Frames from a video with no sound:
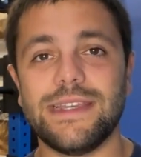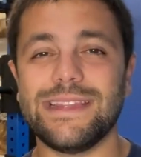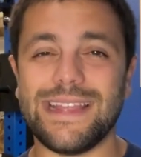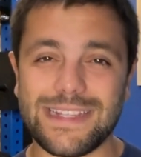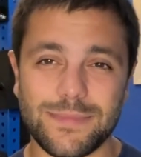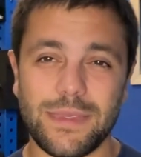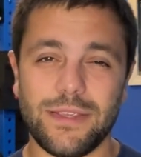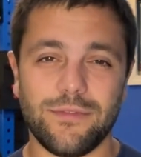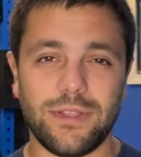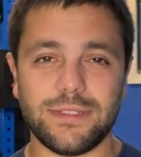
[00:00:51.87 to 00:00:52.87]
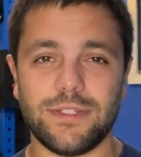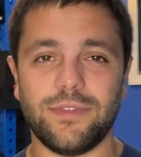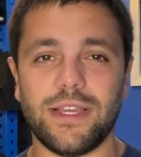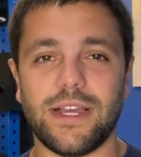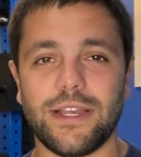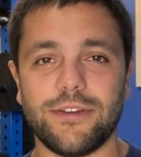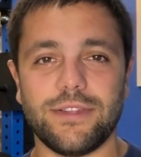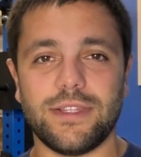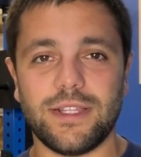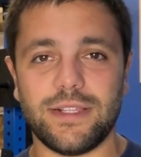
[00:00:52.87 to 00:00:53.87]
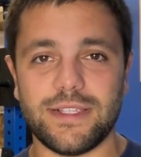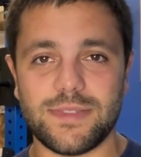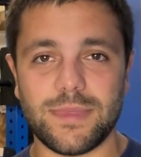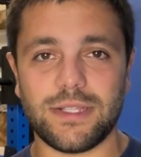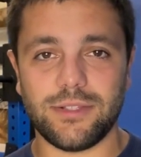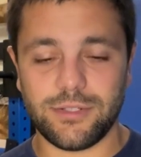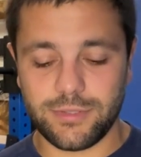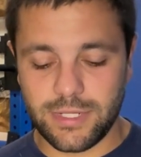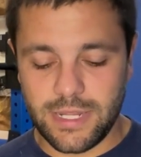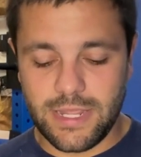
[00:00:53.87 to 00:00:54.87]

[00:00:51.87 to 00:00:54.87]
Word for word: That's going to be relatively higher in the glycemic load.